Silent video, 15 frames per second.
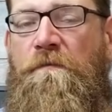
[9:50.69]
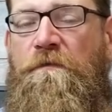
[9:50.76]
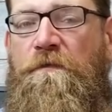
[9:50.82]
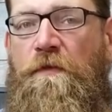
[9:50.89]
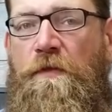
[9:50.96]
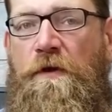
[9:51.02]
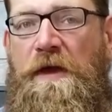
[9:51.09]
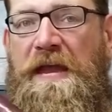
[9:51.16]

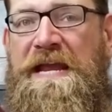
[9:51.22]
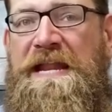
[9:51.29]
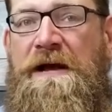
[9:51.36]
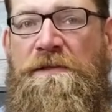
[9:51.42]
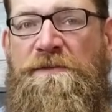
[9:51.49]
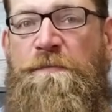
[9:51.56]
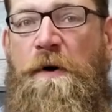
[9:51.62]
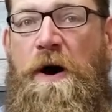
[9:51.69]
For the 8
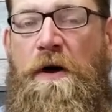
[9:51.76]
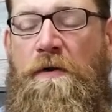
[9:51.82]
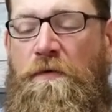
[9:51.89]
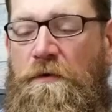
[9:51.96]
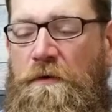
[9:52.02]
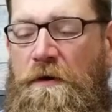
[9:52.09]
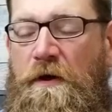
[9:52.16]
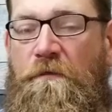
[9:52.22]
ounce
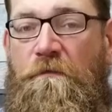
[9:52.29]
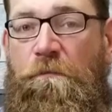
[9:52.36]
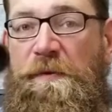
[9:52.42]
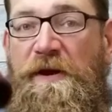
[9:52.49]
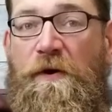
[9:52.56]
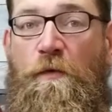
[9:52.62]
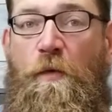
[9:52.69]
bottle of beard